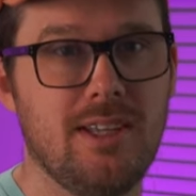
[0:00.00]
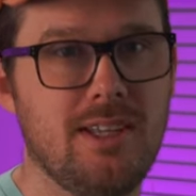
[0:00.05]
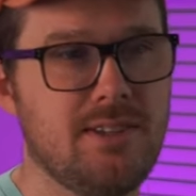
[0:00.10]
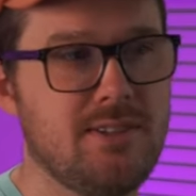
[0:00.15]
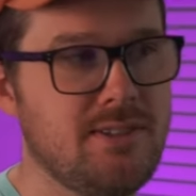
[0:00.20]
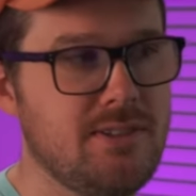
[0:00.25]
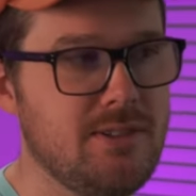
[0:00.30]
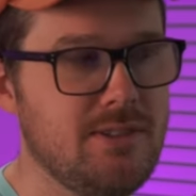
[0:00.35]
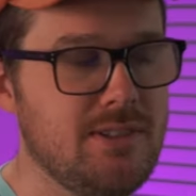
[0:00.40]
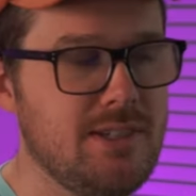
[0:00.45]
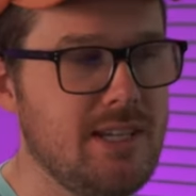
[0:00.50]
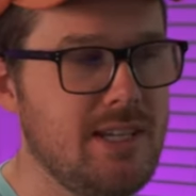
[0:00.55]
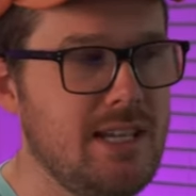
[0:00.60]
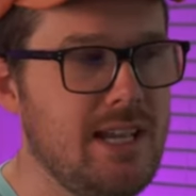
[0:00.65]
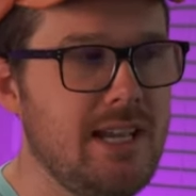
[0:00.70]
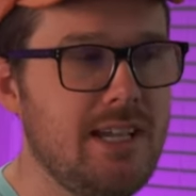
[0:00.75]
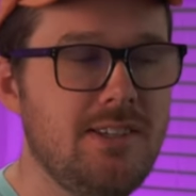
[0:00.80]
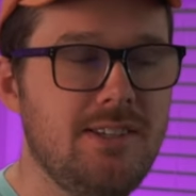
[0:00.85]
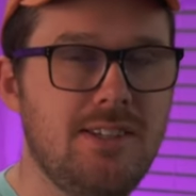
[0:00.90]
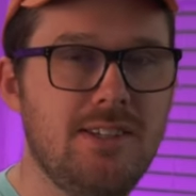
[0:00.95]
It's still
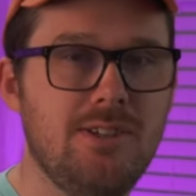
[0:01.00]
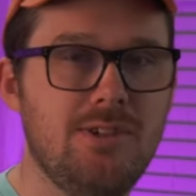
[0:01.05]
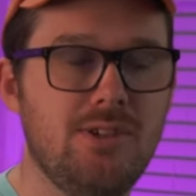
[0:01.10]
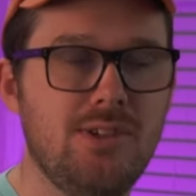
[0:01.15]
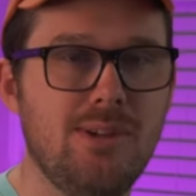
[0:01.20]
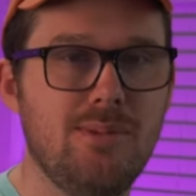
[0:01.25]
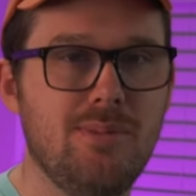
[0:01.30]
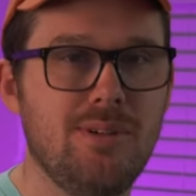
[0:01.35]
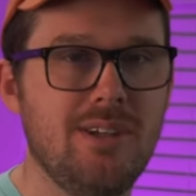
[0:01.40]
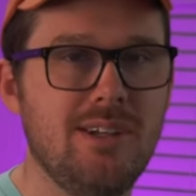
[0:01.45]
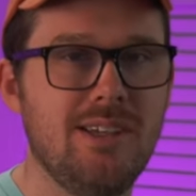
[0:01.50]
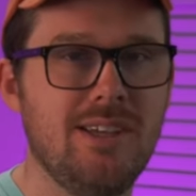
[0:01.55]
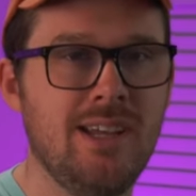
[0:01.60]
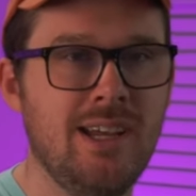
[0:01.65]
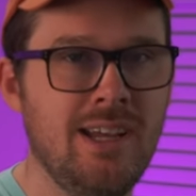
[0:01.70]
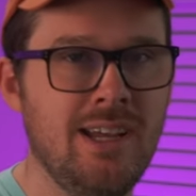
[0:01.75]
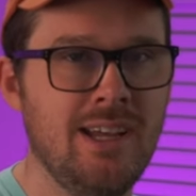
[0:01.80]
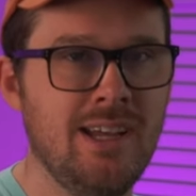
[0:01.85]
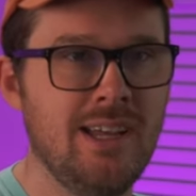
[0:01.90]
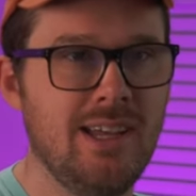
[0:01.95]

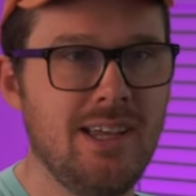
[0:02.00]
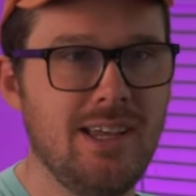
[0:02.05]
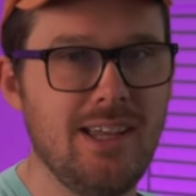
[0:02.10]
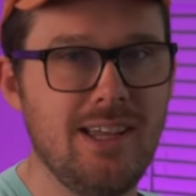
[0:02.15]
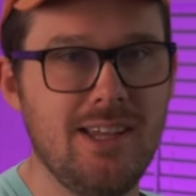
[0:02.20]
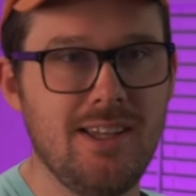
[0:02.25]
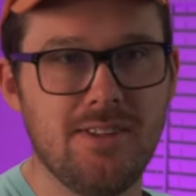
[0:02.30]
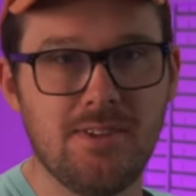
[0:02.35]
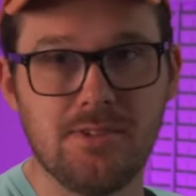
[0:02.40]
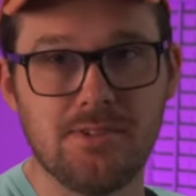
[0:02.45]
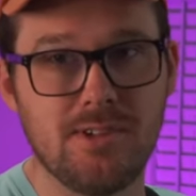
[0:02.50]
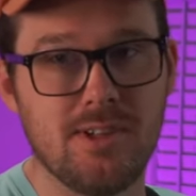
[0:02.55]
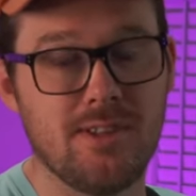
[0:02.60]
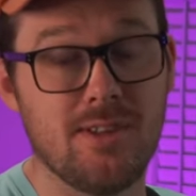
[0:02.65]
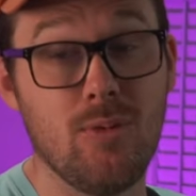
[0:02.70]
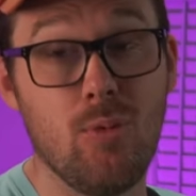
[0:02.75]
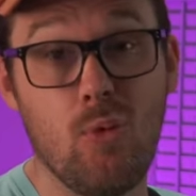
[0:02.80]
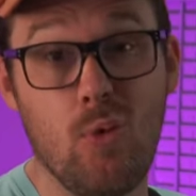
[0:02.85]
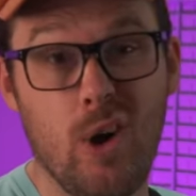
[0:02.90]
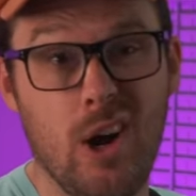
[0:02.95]
EADGBE. There's
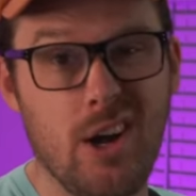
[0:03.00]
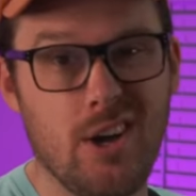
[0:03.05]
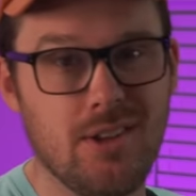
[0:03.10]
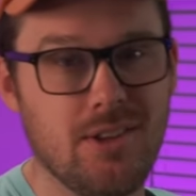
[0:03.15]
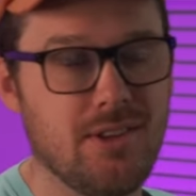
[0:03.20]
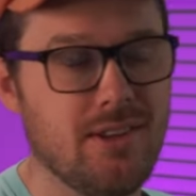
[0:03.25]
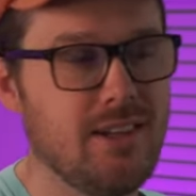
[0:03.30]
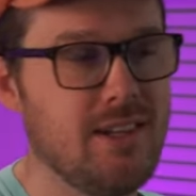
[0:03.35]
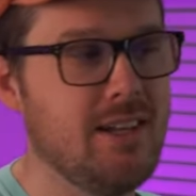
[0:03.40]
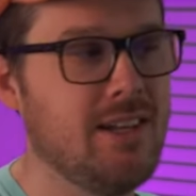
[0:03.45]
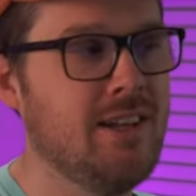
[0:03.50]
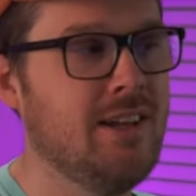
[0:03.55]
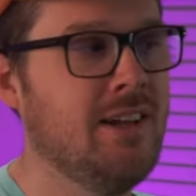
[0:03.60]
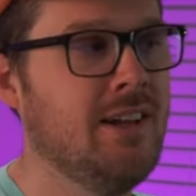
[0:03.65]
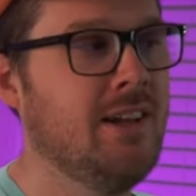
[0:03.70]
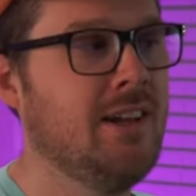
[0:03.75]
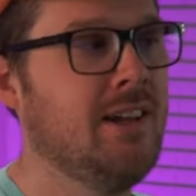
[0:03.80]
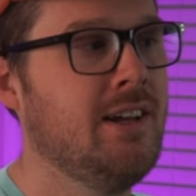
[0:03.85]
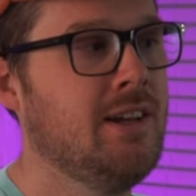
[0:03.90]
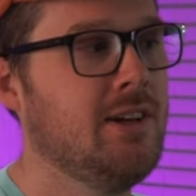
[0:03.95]
nothing wildly
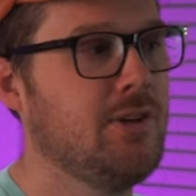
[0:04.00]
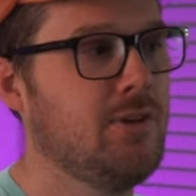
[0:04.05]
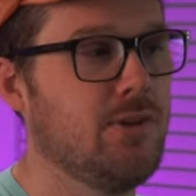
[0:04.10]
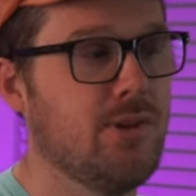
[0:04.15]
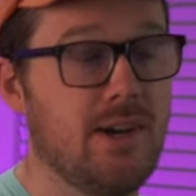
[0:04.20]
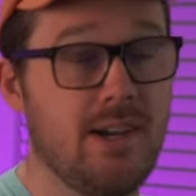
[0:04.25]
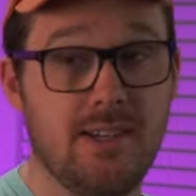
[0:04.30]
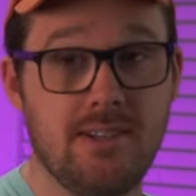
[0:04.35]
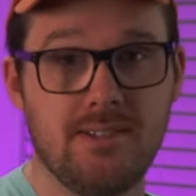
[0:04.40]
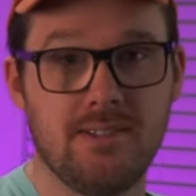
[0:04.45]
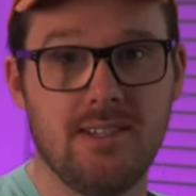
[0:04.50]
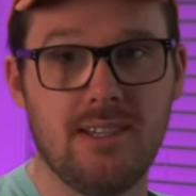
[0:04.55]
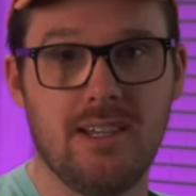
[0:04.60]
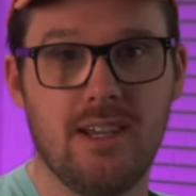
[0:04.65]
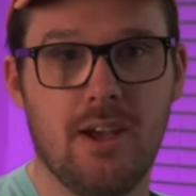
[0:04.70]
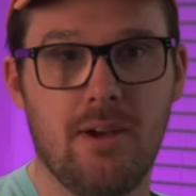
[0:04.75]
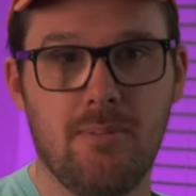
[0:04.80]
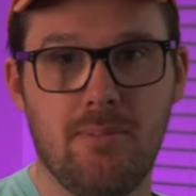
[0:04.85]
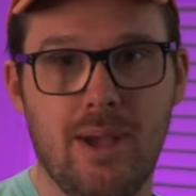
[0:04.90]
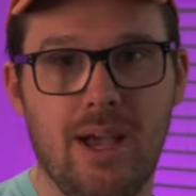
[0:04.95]
crazy
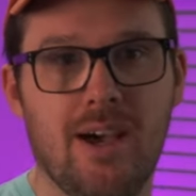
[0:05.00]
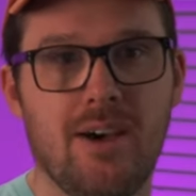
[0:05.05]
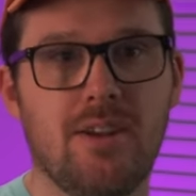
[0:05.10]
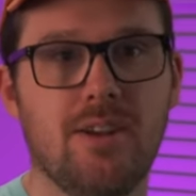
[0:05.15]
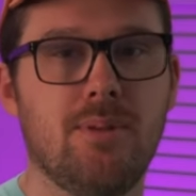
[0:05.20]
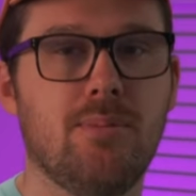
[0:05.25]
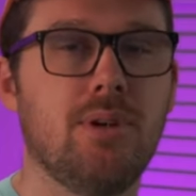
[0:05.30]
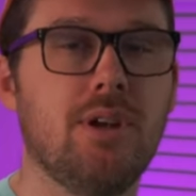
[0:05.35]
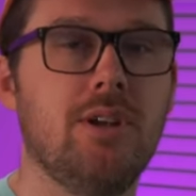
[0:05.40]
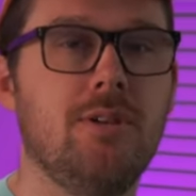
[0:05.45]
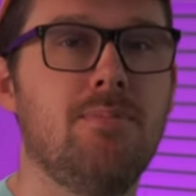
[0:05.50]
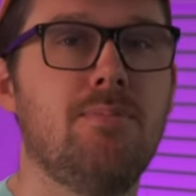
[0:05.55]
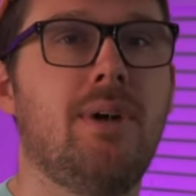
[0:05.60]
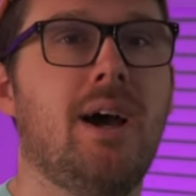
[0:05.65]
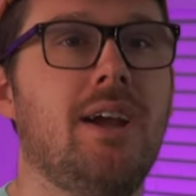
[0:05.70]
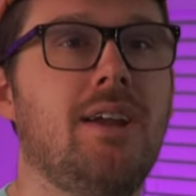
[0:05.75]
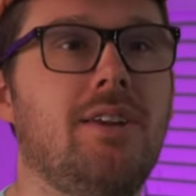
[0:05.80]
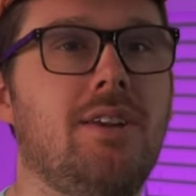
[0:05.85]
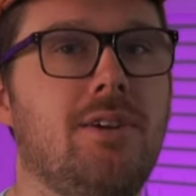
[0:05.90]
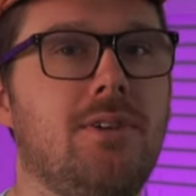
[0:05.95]
about it, but you
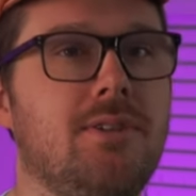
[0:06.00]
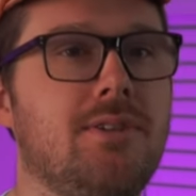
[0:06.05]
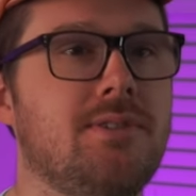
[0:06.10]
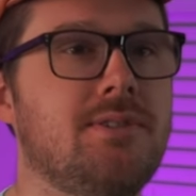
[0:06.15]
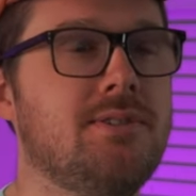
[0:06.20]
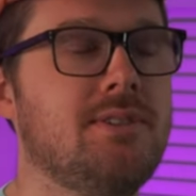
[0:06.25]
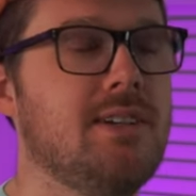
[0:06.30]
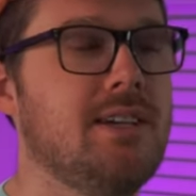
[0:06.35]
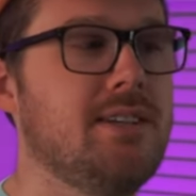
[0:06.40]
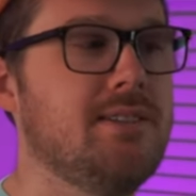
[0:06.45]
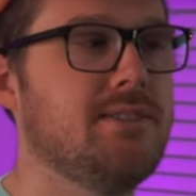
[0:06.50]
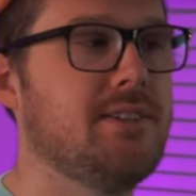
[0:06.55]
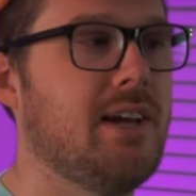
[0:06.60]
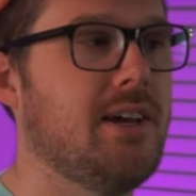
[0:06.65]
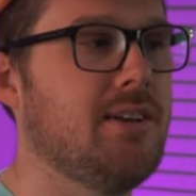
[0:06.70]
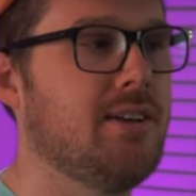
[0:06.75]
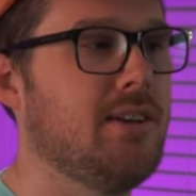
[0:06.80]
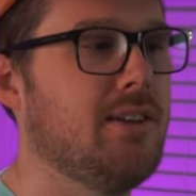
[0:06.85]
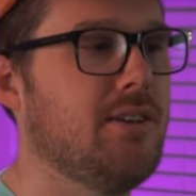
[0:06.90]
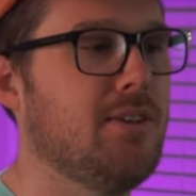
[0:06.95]
might notice it
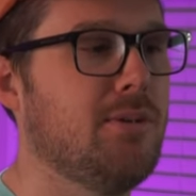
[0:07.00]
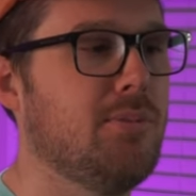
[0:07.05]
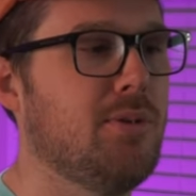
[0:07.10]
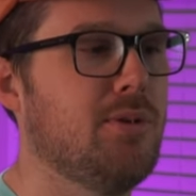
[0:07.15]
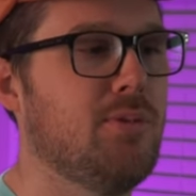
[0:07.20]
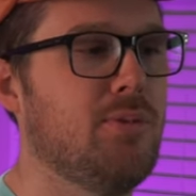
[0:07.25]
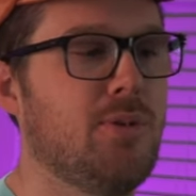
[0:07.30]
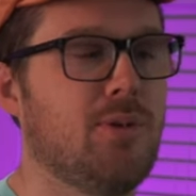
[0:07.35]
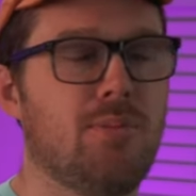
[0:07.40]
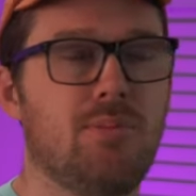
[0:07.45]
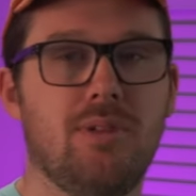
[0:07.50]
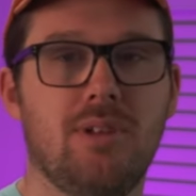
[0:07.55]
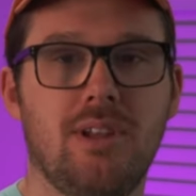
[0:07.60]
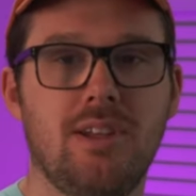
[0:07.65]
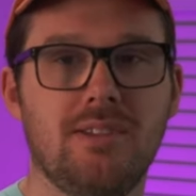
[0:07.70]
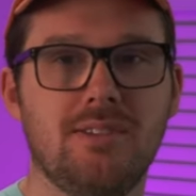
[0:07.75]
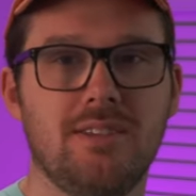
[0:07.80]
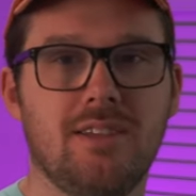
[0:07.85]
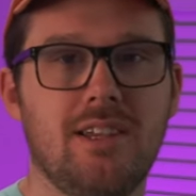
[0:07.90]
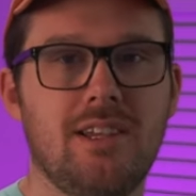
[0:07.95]
sounding a little bit more
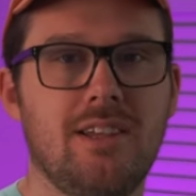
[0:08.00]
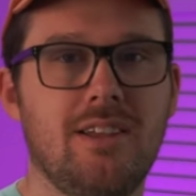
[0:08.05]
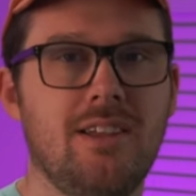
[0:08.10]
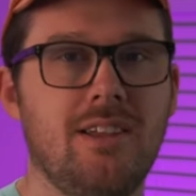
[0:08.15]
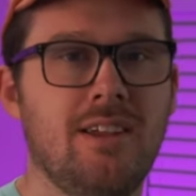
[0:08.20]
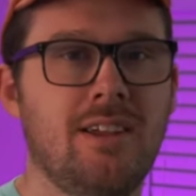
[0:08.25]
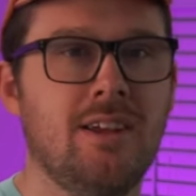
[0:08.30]
pleasing